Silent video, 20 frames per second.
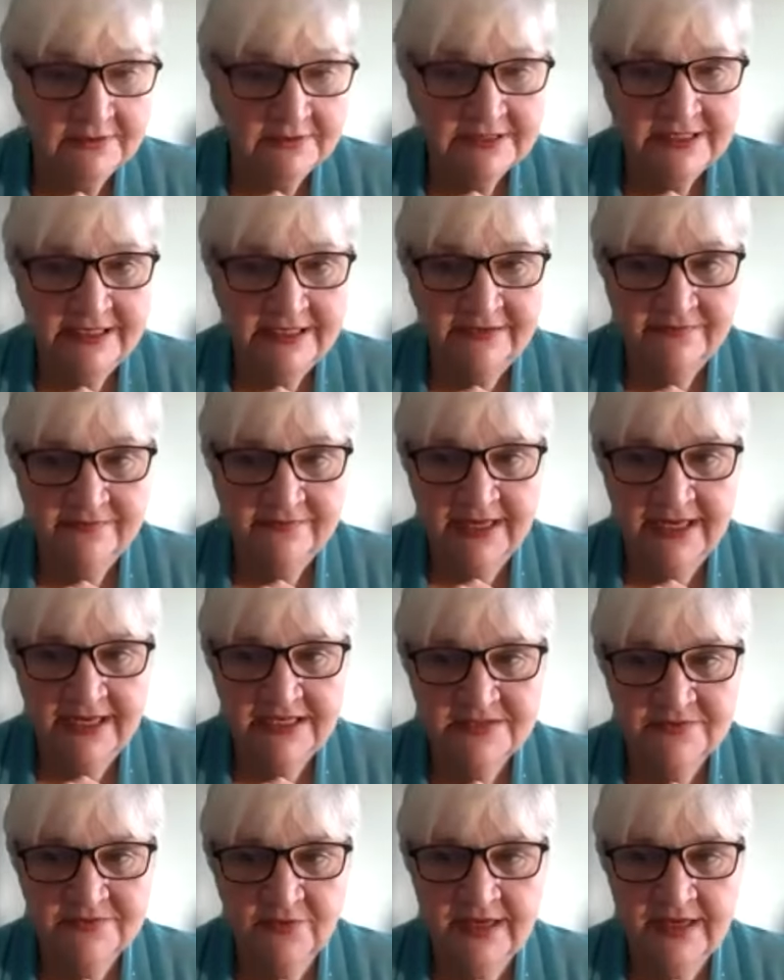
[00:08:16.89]
to give thanks
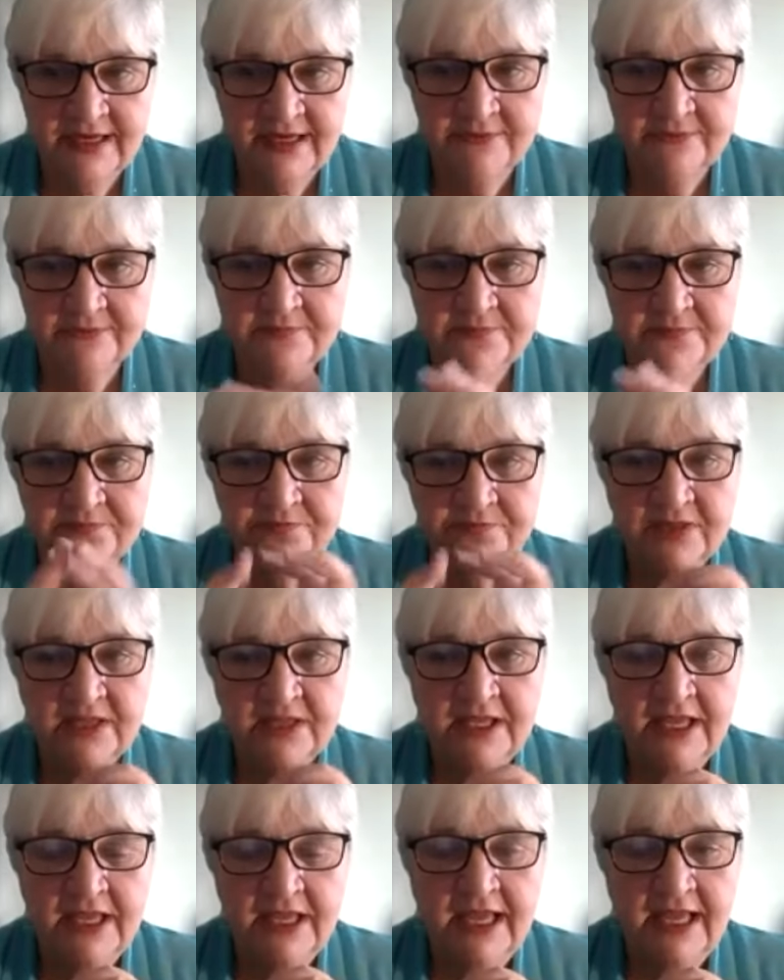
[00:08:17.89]
for that.
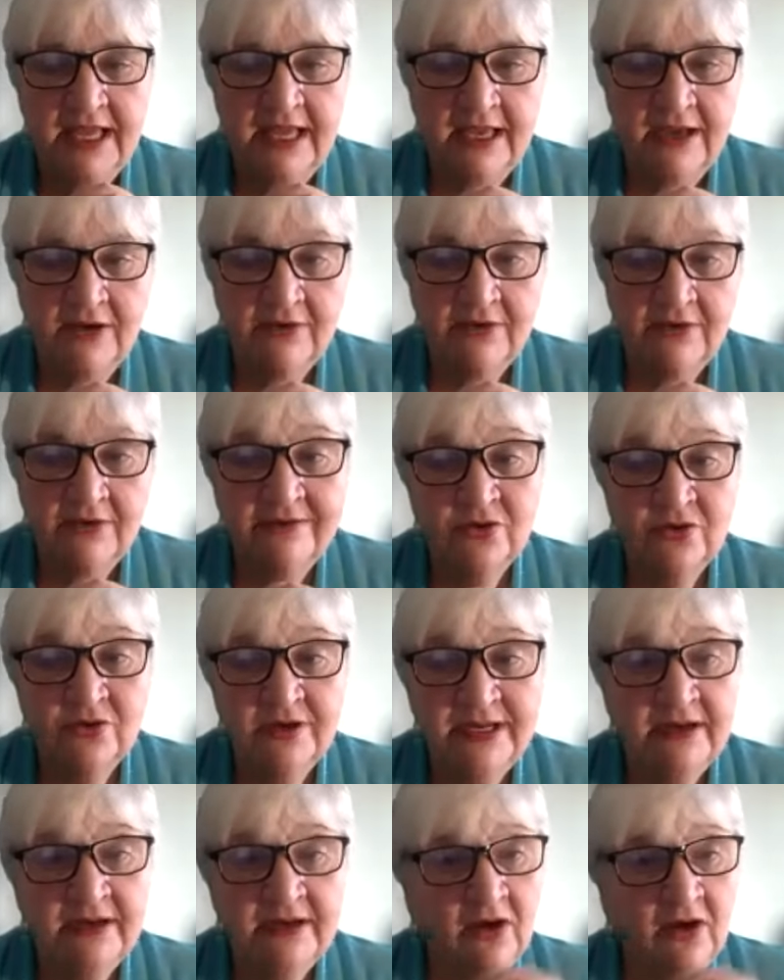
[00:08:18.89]
However,
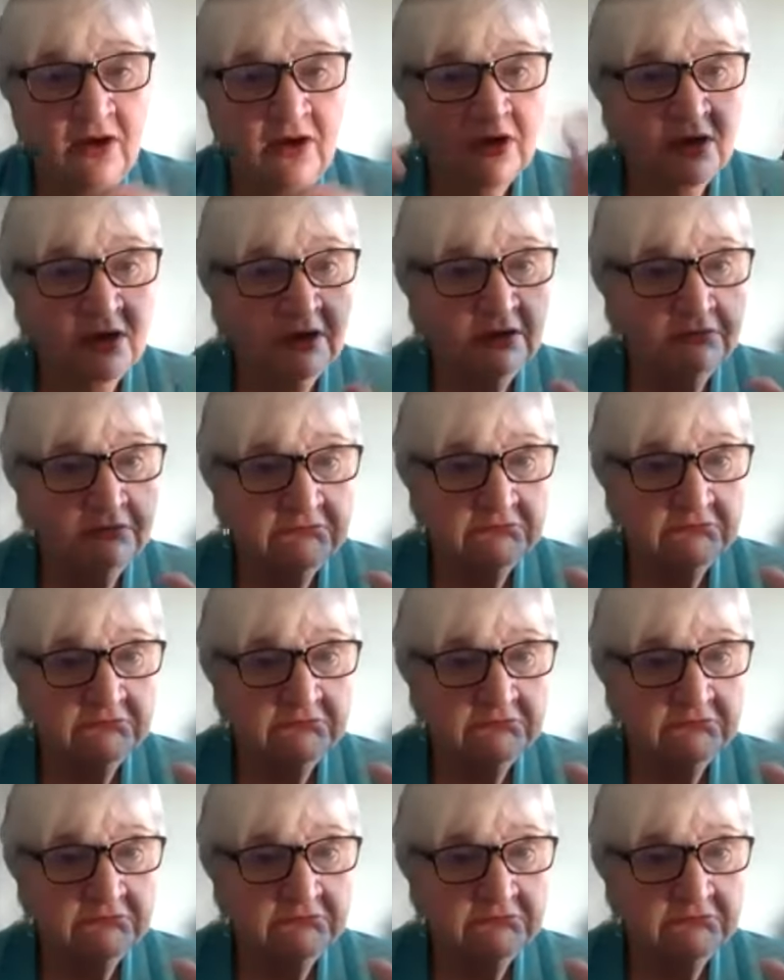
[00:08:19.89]
in our